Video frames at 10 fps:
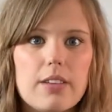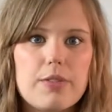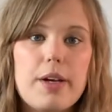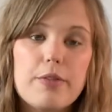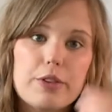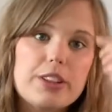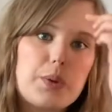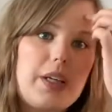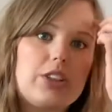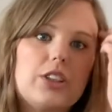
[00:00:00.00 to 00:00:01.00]
inference
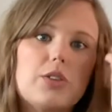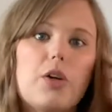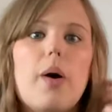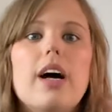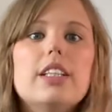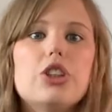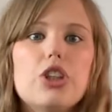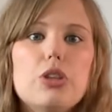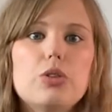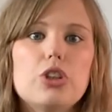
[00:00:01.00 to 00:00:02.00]
questions requires
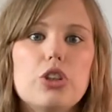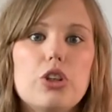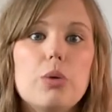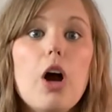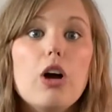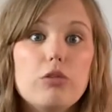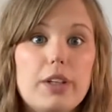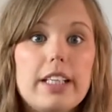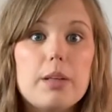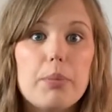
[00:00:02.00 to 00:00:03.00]
you to
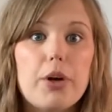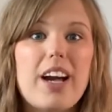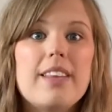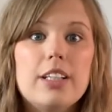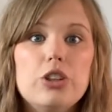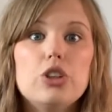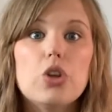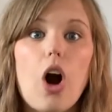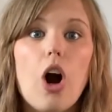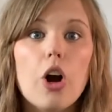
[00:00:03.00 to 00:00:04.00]
read the book and then use your
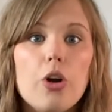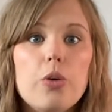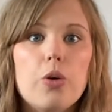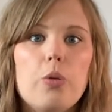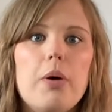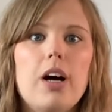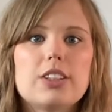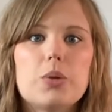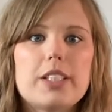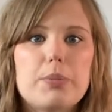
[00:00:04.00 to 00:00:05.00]
own or
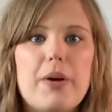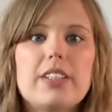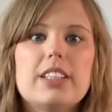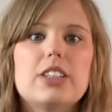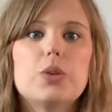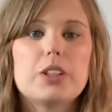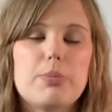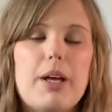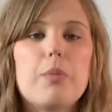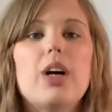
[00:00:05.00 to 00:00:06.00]
personal experiences to
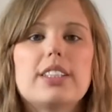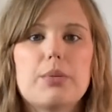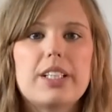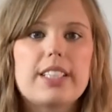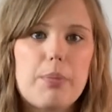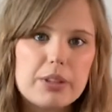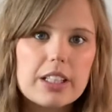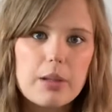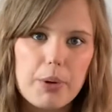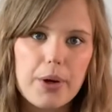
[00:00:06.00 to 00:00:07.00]
explain why something's happened in
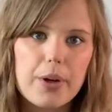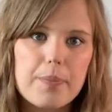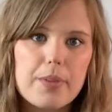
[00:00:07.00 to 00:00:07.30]
the book.